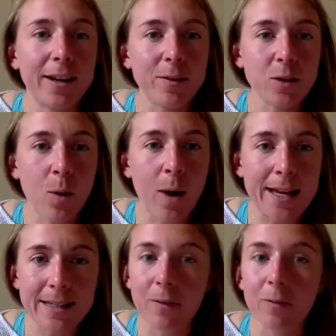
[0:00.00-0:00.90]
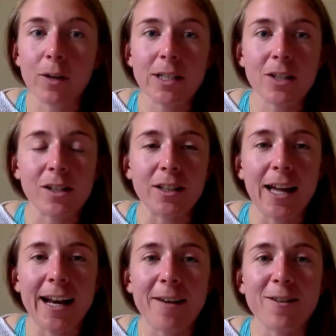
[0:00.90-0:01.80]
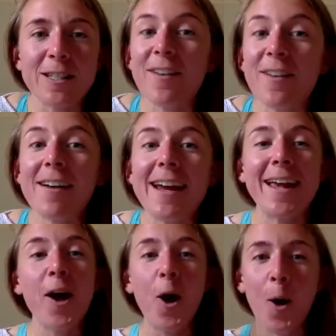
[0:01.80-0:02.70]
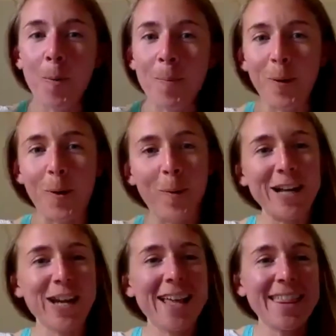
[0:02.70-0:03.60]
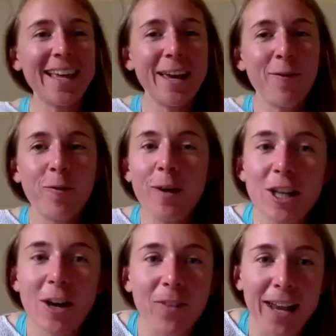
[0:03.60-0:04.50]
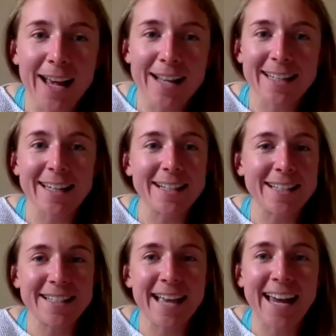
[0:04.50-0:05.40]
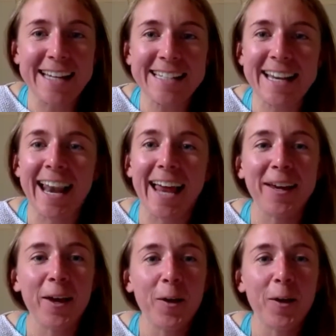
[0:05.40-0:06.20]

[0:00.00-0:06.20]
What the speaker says: I was quite self-critical and I was very humble, which I think if we're generalizing in society, like,